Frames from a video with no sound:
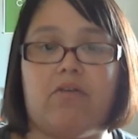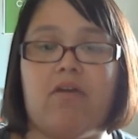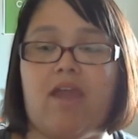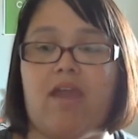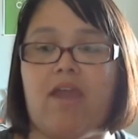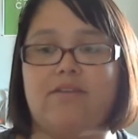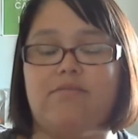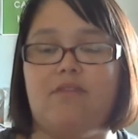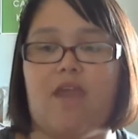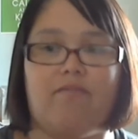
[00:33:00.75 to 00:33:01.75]
I
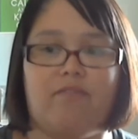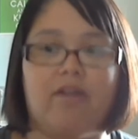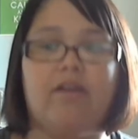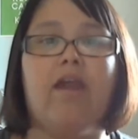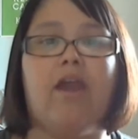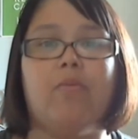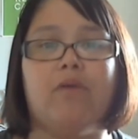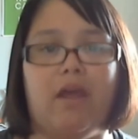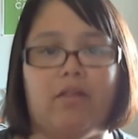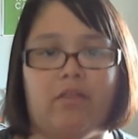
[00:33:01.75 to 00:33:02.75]
figured out
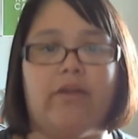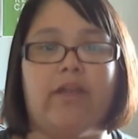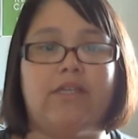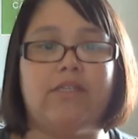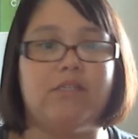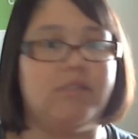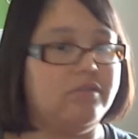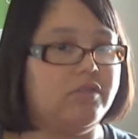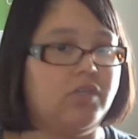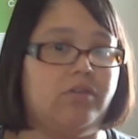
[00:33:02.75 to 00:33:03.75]
how long it is to
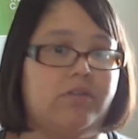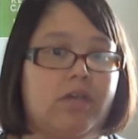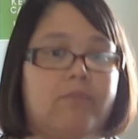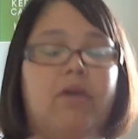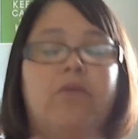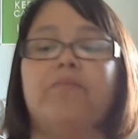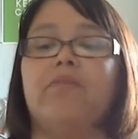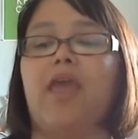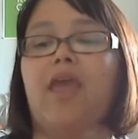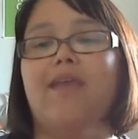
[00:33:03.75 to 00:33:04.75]
cure the top coat,
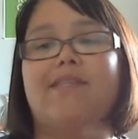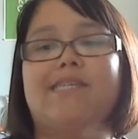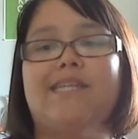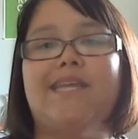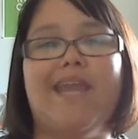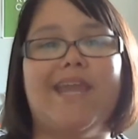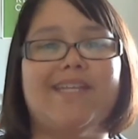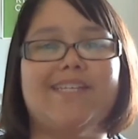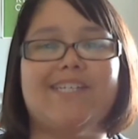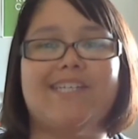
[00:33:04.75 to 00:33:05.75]
did it, and
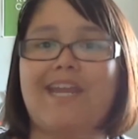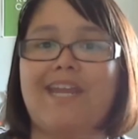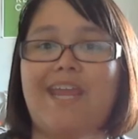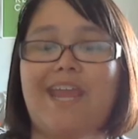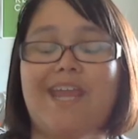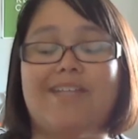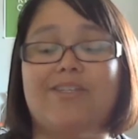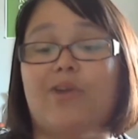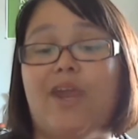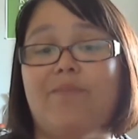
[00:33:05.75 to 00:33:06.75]
it's shiny and it's
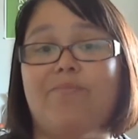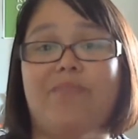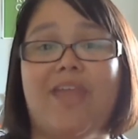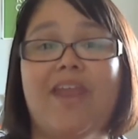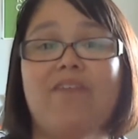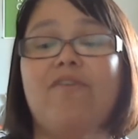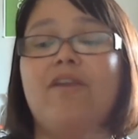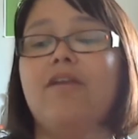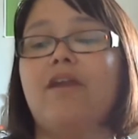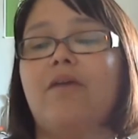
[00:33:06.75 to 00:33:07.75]
great. And I
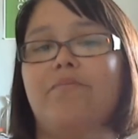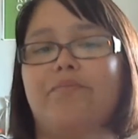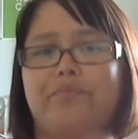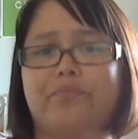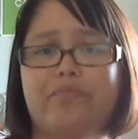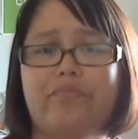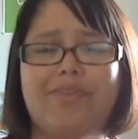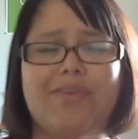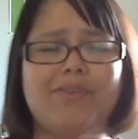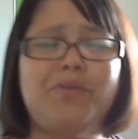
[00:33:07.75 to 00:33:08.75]
figured out,
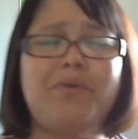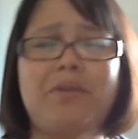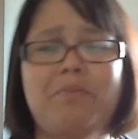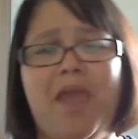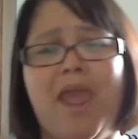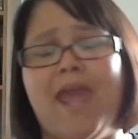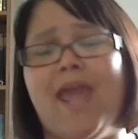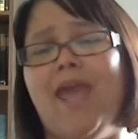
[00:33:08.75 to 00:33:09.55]
so in my,